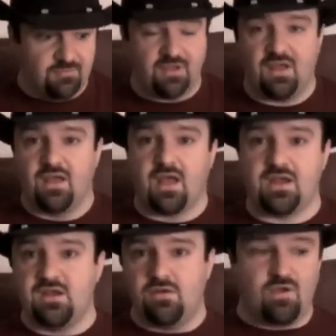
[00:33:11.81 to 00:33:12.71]
But
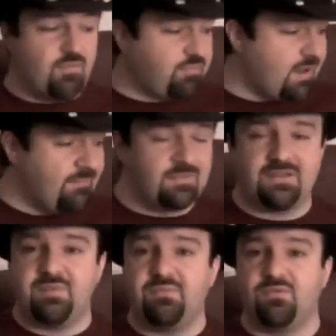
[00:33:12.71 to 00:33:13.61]
I don't have a problem.
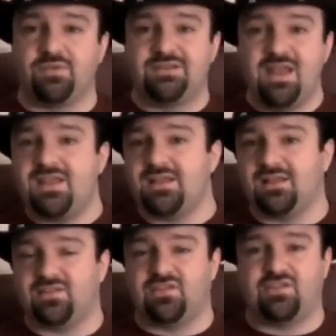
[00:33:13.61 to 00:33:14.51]
Like people are
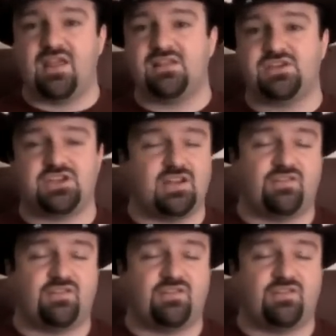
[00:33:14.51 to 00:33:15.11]
ridiculous to say this shit.